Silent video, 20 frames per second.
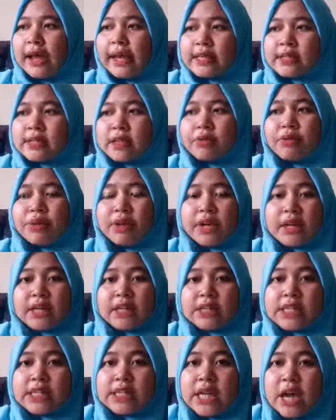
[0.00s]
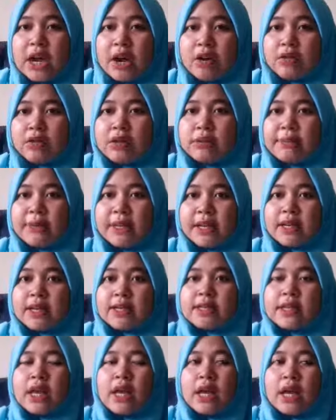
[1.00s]
as a regard sound,
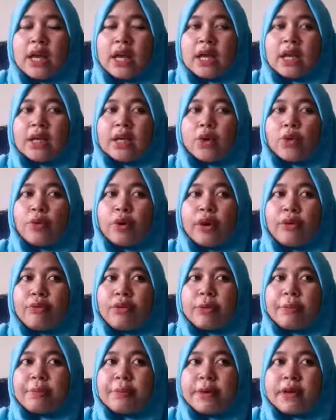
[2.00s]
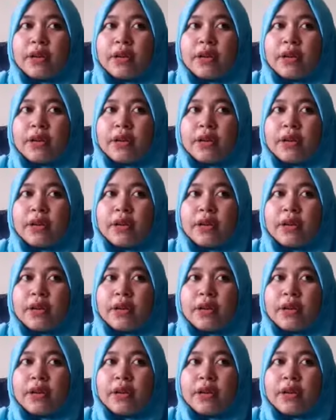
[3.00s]
because the way we